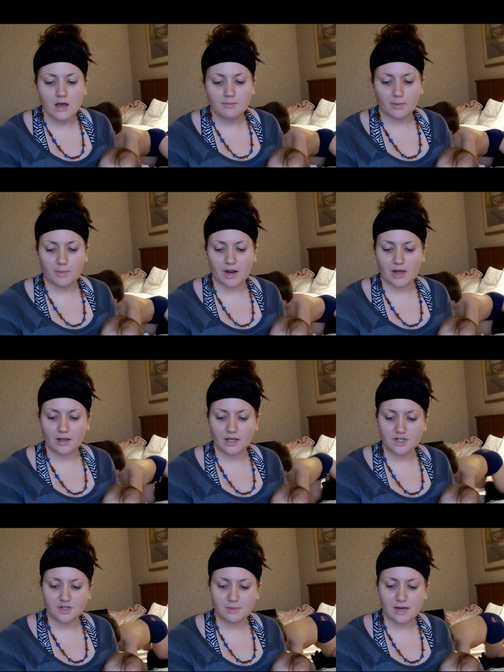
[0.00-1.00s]
But we got
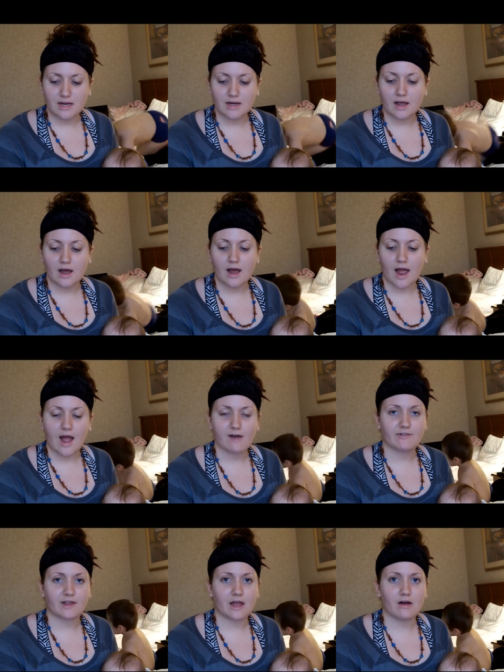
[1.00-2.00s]
lunch meat,
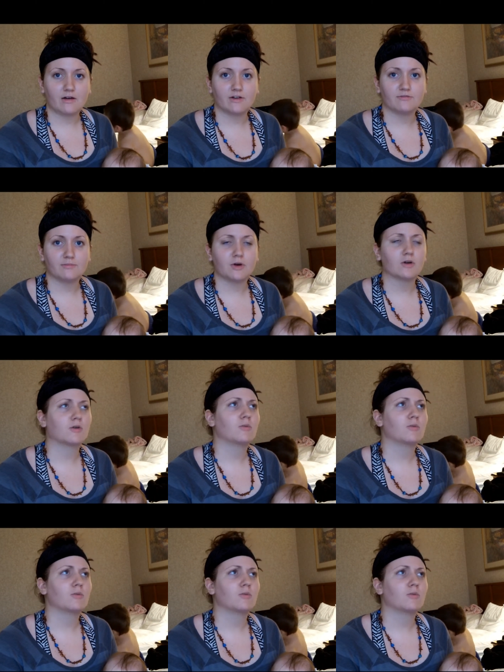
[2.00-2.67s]
half a gallon of milk.